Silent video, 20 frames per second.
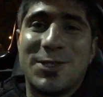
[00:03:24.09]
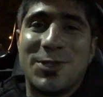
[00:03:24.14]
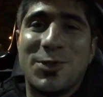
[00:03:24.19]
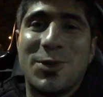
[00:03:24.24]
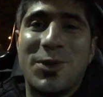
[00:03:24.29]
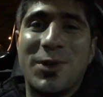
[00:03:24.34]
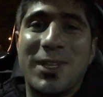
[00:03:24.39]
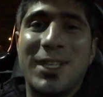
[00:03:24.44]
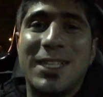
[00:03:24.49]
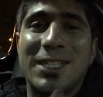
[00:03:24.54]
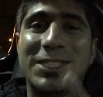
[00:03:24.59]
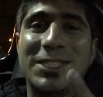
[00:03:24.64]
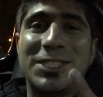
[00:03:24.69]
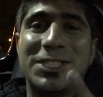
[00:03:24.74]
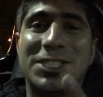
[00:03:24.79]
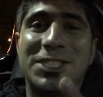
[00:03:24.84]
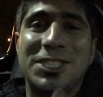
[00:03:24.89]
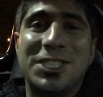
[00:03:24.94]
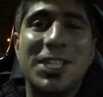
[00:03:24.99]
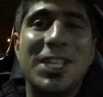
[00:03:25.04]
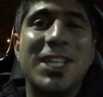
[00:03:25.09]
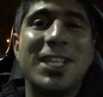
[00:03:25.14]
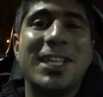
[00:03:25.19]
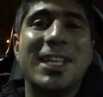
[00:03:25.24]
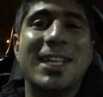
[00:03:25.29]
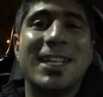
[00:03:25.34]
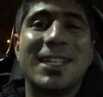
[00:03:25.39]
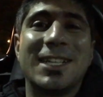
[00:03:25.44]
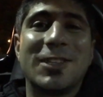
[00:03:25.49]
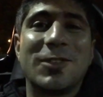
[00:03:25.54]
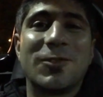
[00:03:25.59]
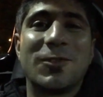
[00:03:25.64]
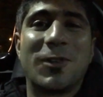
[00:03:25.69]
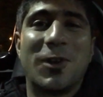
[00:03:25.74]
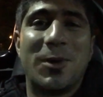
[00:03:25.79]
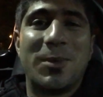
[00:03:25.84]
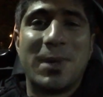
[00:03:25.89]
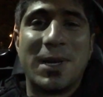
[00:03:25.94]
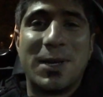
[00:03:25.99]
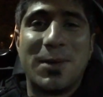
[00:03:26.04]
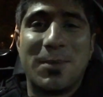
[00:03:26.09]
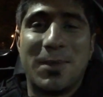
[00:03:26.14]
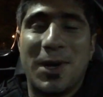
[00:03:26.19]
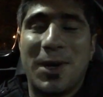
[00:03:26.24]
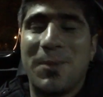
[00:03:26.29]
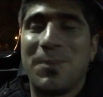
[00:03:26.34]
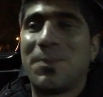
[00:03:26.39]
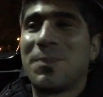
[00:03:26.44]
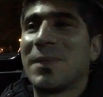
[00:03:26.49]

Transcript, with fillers: story she heard it from her mom